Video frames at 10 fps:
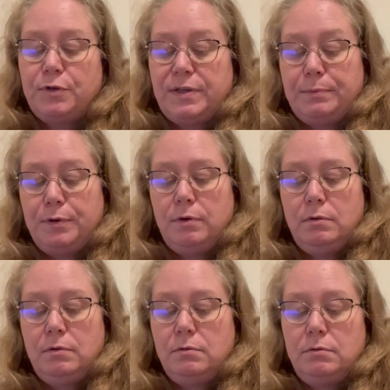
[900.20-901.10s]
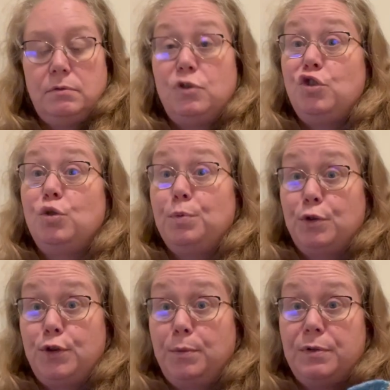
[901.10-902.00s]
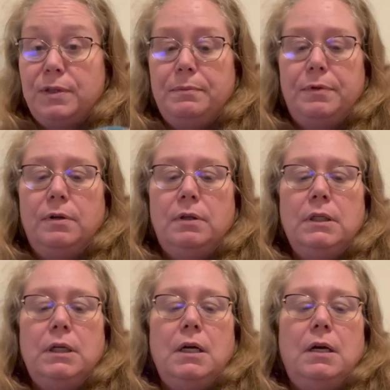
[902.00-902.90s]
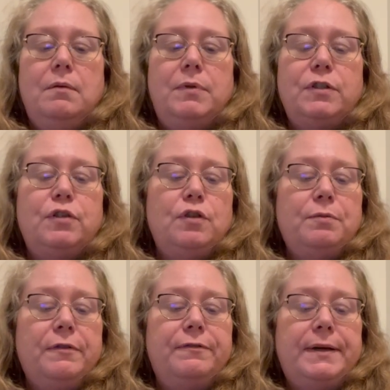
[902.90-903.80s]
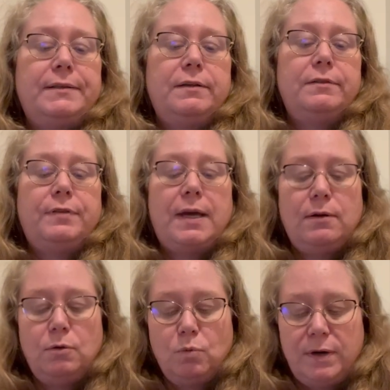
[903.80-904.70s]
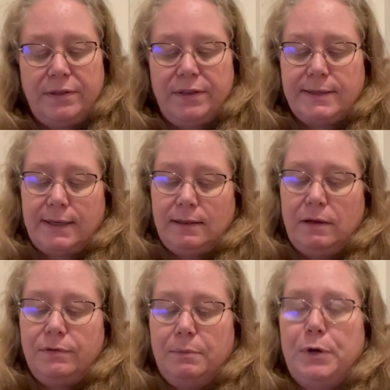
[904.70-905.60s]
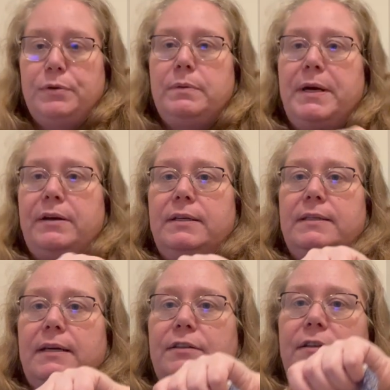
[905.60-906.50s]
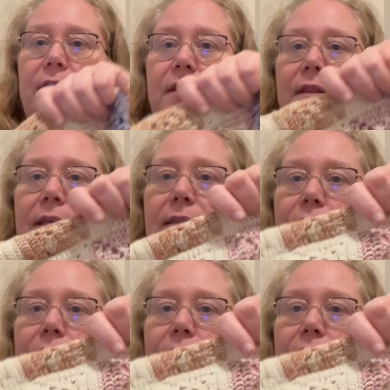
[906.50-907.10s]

simple, super, super simple, but super effective. And one of the things I love the most about it is actually that the